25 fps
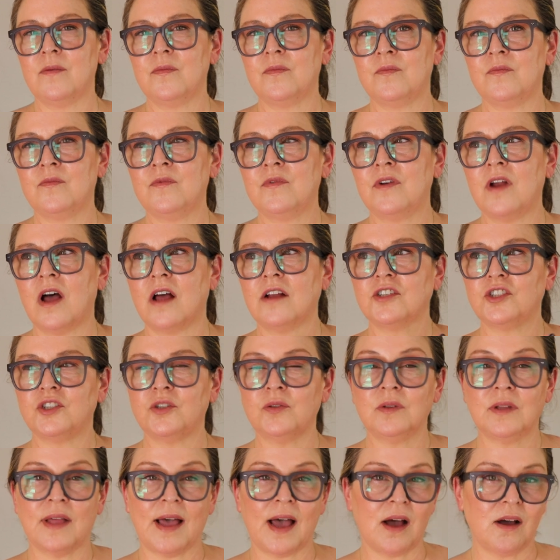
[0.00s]
not
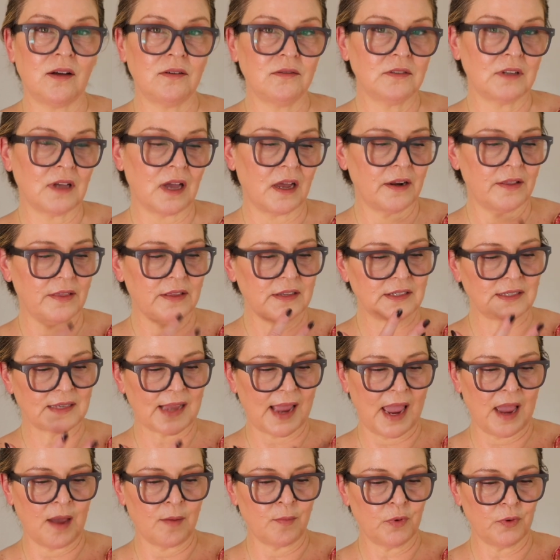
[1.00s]
too loud, kind of this
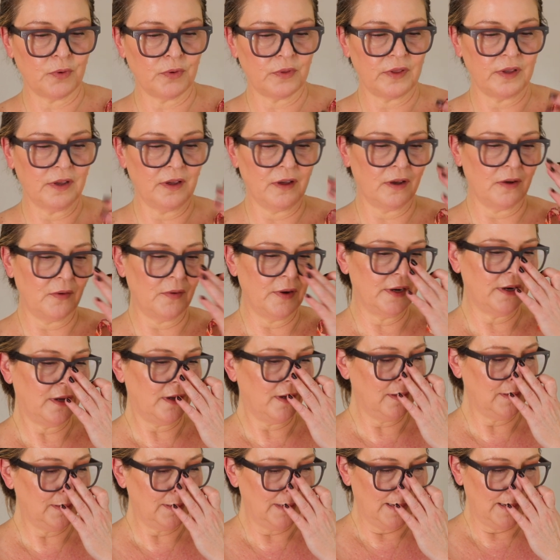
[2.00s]
amber thing going
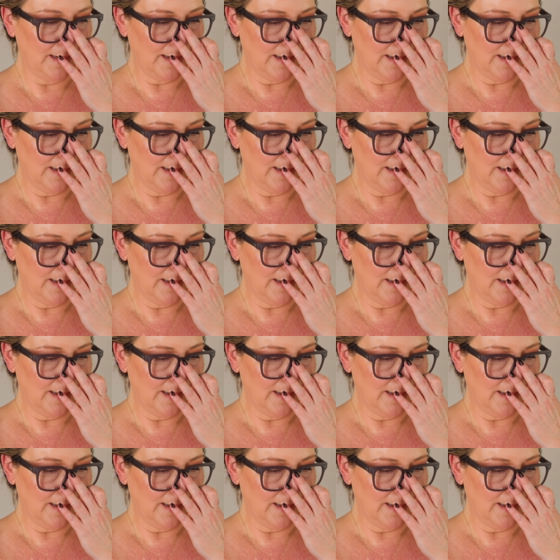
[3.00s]
on.